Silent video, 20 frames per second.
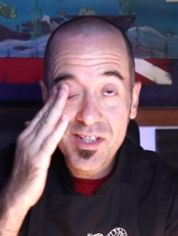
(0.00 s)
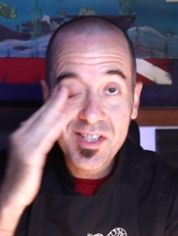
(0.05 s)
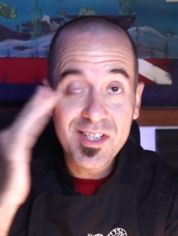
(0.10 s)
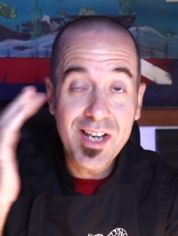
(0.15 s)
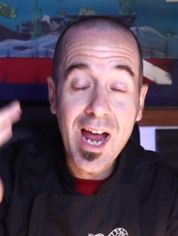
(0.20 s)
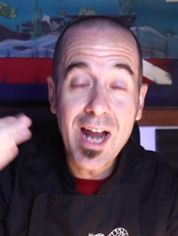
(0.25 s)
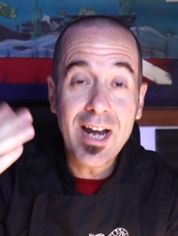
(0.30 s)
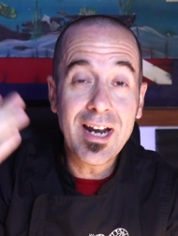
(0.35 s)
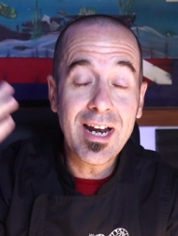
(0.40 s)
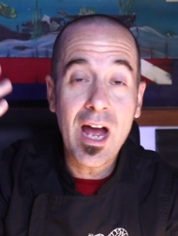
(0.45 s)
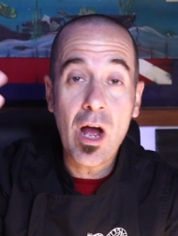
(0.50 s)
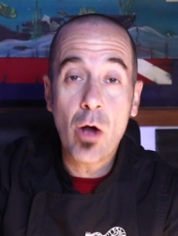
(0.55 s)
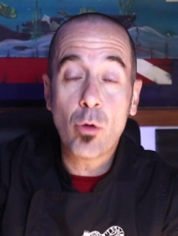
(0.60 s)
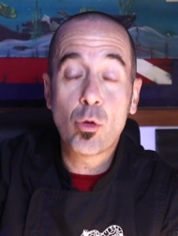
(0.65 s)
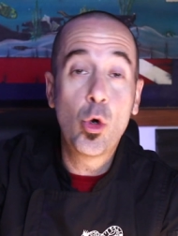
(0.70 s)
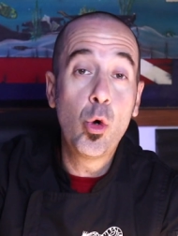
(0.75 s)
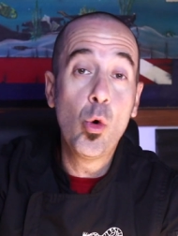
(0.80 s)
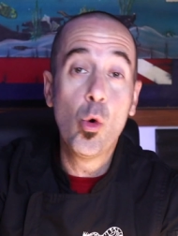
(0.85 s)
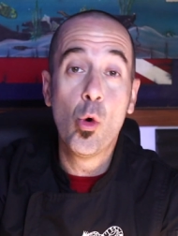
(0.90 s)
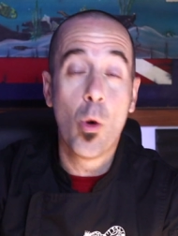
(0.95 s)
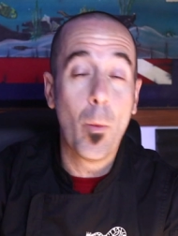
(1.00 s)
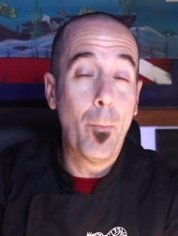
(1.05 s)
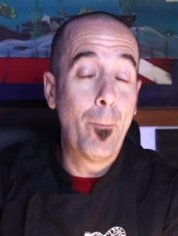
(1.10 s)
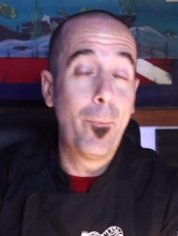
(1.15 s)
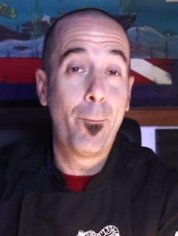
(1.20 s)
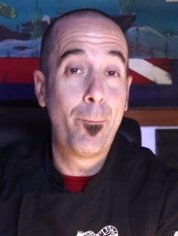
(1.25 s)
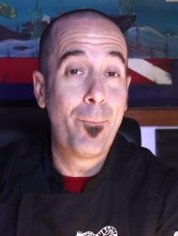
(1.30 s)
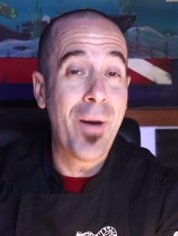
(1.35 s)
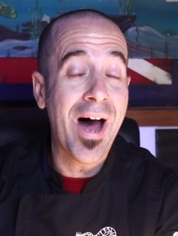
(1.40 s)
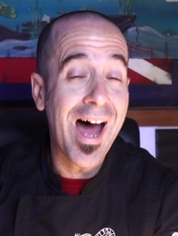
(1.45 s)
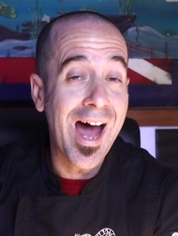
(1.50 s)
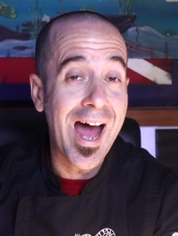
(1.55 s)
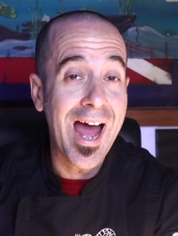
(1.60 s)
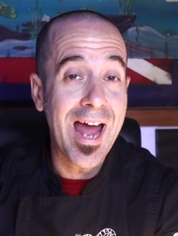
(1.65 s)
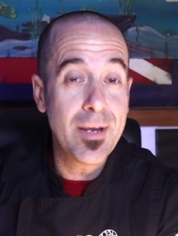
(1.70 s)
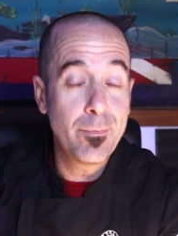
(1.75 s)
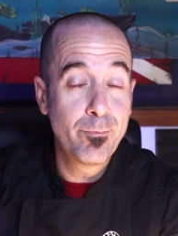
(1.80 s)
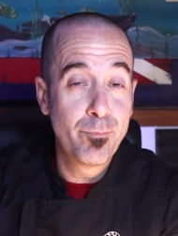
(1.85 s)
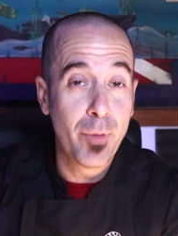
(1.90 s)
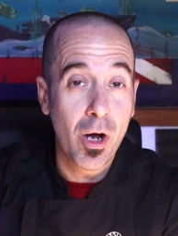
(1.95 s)
decided how cool
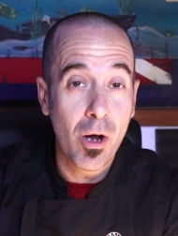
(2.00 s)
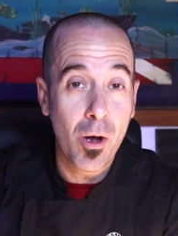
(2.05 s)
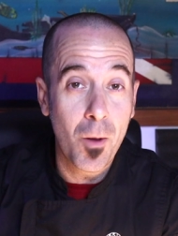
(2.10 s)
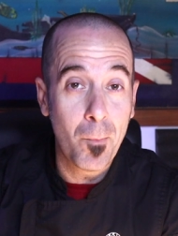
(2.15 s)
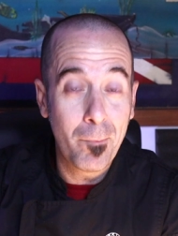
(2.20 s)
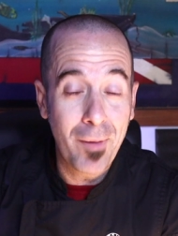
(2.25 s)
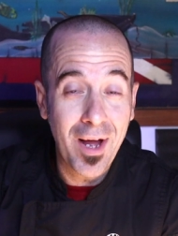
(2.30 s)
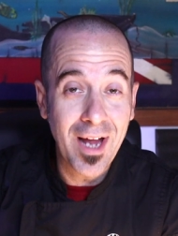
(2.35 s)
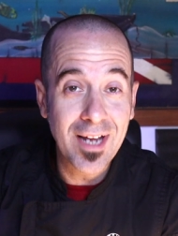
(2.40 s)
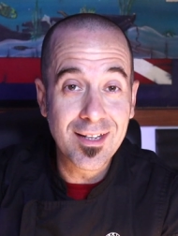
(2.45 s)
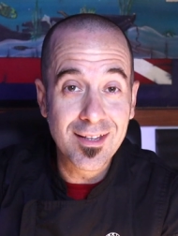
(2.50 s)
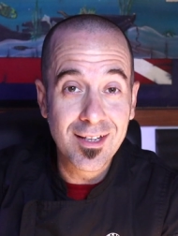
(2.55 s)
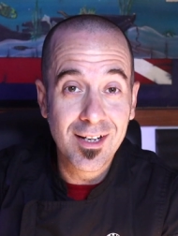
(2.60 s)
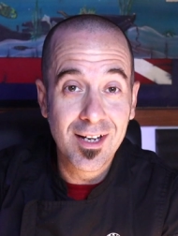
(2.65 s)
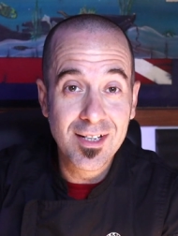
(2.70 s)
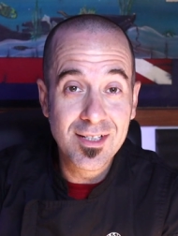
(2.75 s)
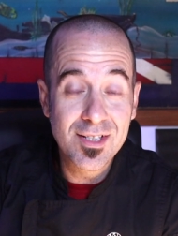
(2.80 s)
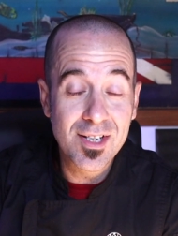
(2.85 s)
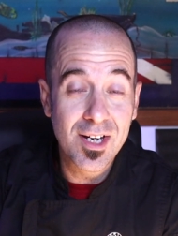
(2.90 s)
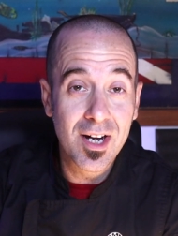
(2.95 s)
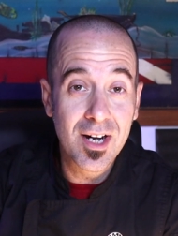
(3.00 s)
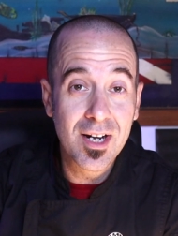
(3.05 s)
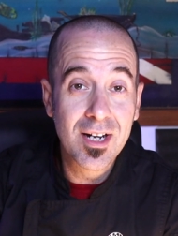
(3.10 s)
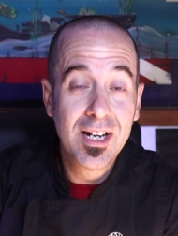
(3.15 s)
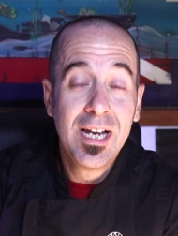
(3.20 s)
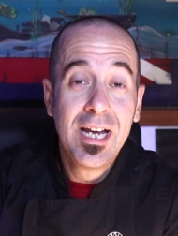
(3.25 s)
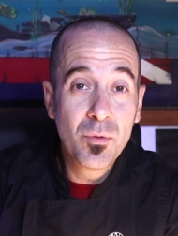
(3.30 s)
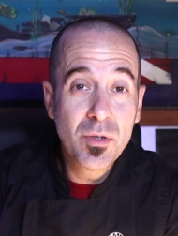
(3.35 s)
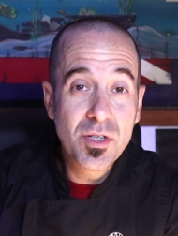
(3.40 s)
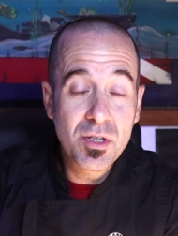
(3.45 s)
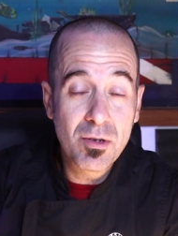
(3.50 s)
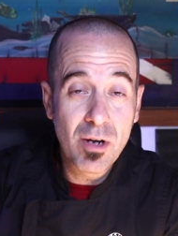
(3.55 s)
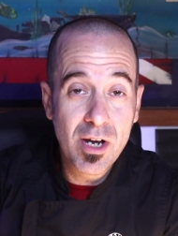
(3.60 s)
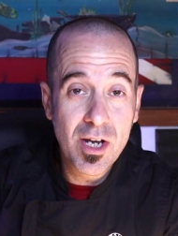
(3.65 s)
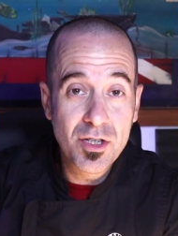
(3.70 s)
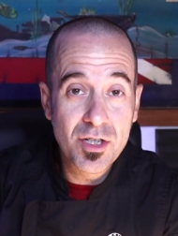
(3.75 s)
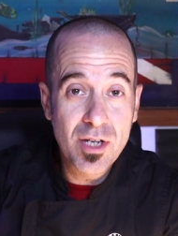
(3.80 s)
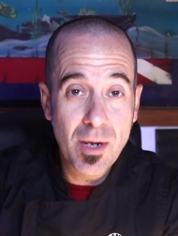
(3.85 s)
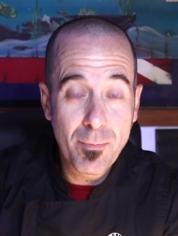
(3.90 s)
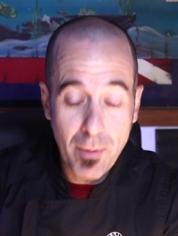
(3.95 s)
pied ball pythons are. We
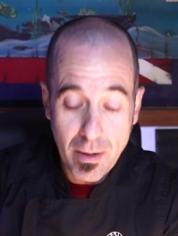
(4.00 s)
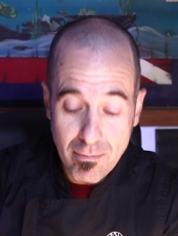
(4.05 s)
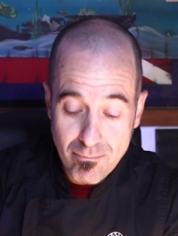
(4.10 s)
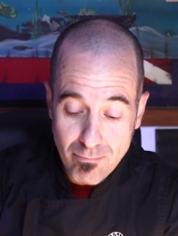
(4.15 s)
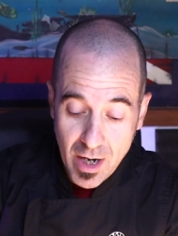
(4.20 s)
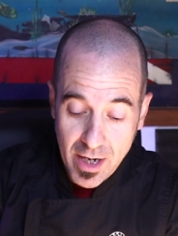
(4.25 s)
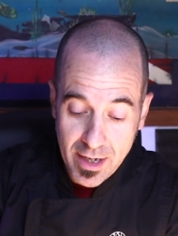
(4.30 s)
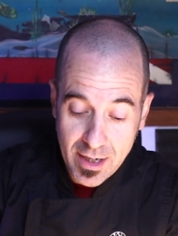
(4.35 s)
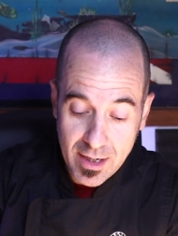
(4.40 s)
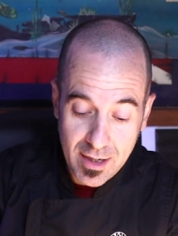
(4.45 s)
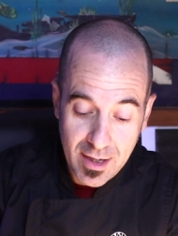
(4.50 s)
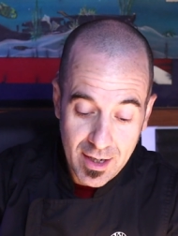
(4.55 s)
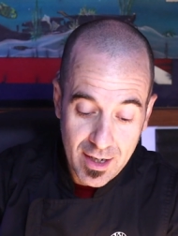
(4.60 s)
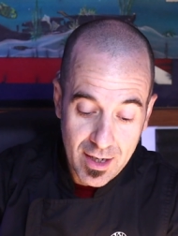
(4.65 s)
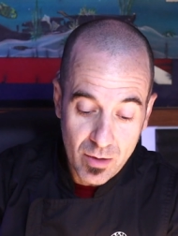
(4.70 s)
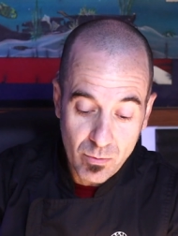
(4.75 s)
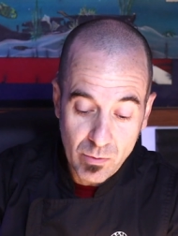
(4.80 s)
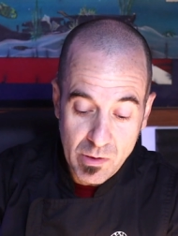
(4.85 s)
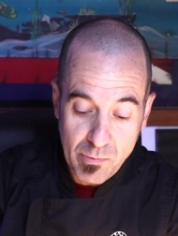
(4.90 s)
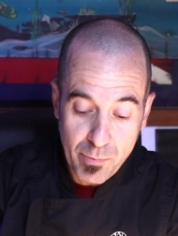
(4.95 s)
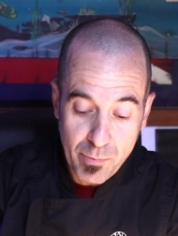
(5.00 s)
scrounged up our money and we